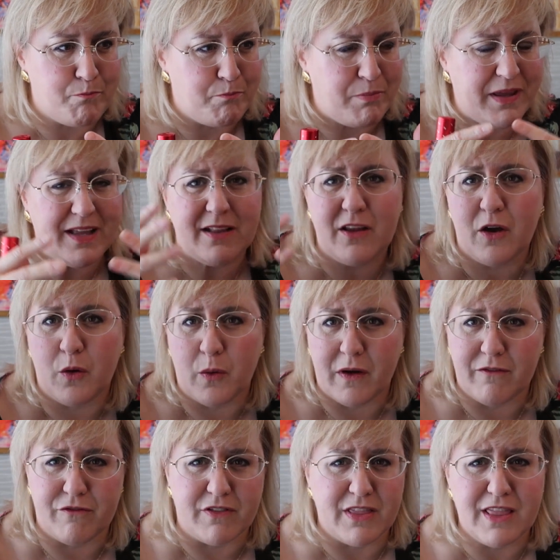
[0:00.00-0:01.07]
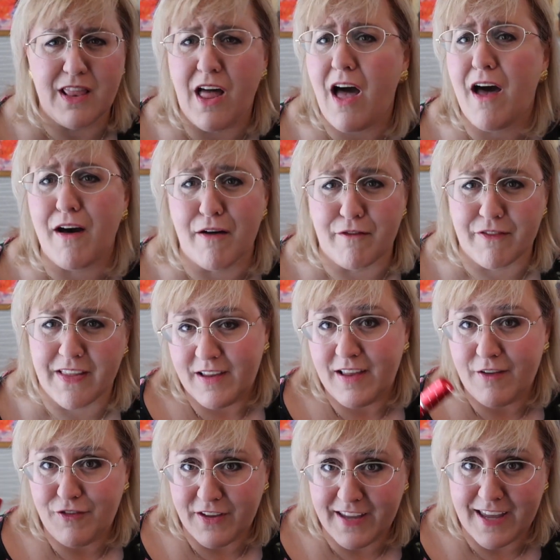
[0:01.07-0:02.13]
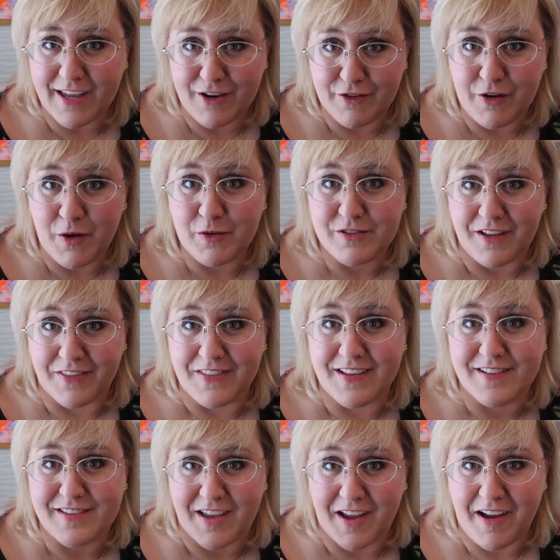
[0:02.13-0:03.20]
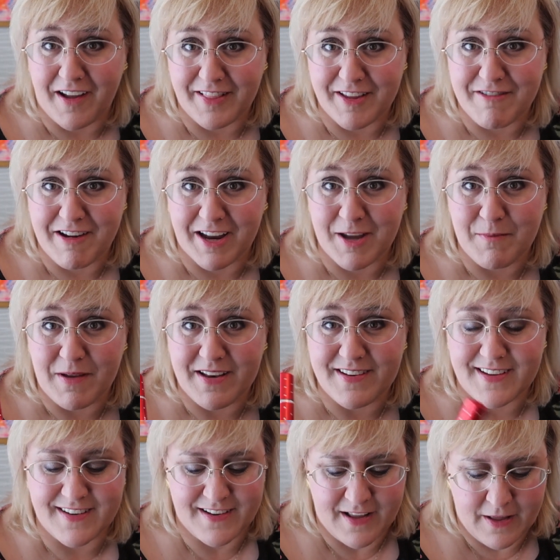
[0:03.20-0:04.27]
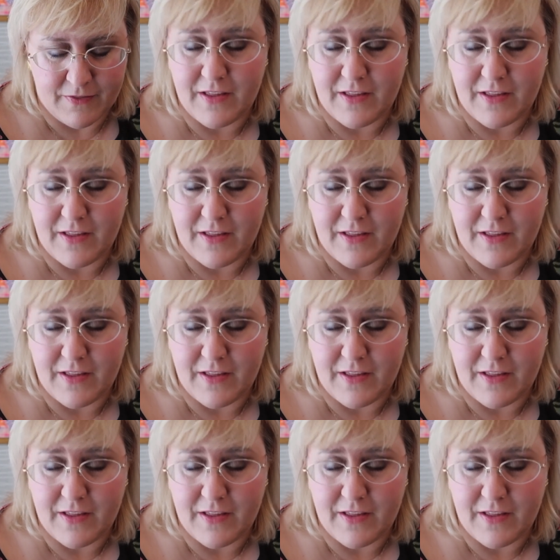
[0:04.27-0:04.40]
pillow of love. If you can get your nose on this, I highly recommend it.